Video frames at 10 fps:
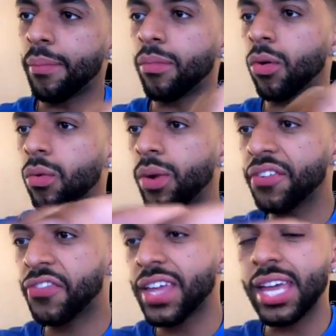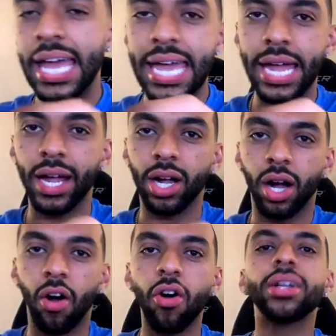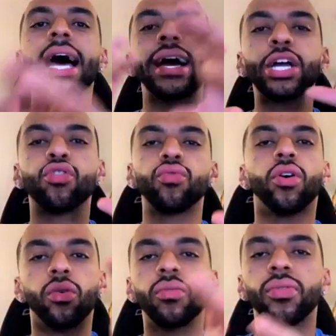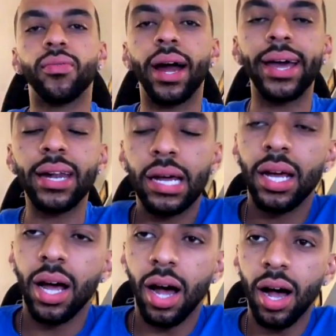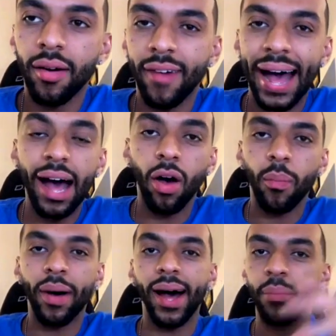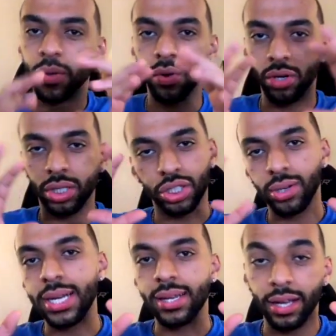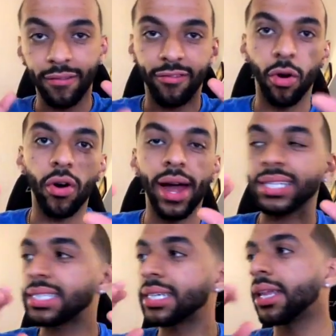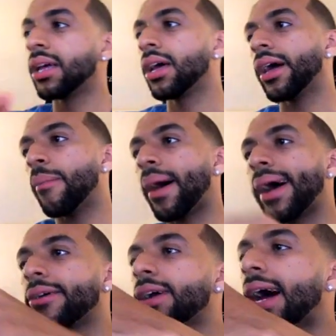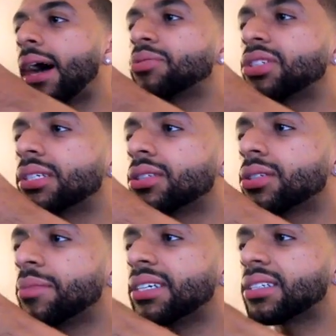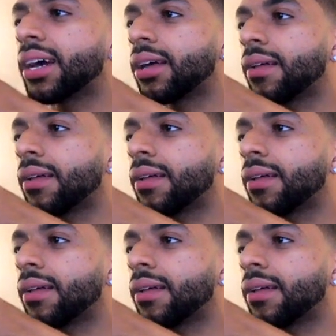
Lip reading: with the online growth, right, of how popular trading in Forex and binary options. Give me a second.